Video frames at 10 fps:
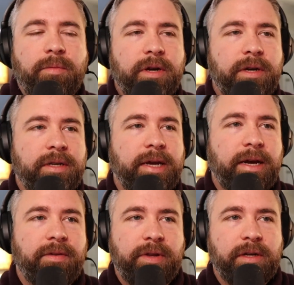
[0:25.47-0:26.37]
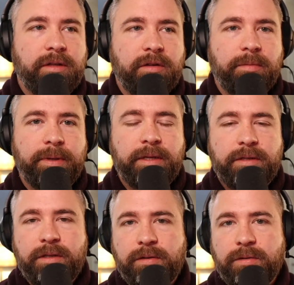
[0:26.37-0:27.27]
I wanted to dive in a little bit
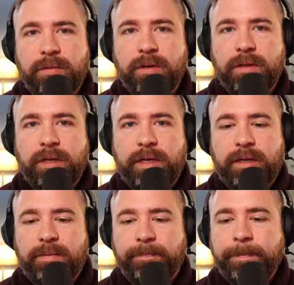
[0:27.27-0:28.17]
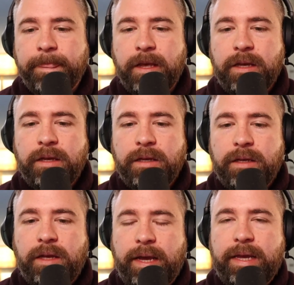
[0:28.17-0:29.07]
to um,
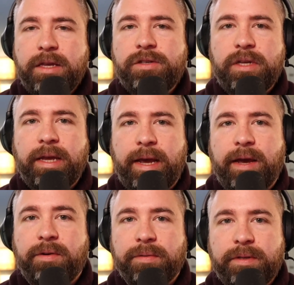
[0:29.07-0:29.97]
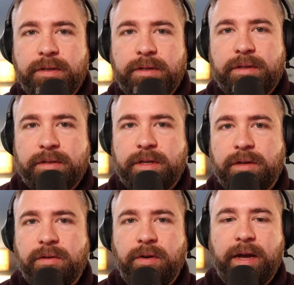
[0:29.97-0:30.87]
aging out.
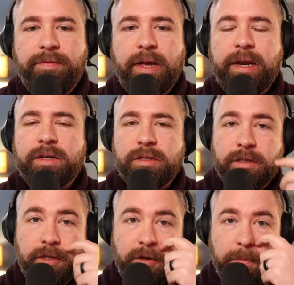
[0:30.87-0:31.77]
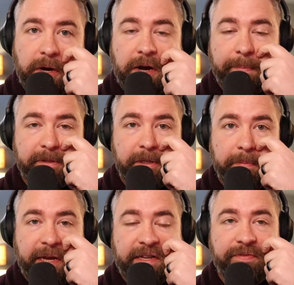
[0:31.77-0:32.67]
So, I've had actually two moms in the
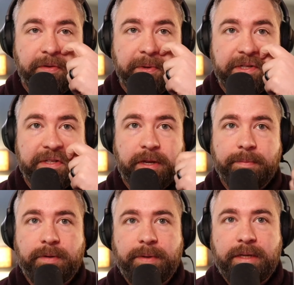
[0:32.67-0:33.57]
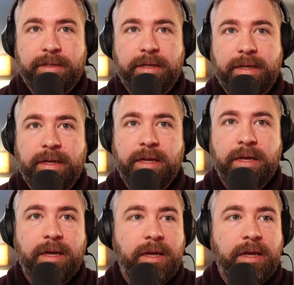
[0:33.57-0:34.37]
past few months come to me and say,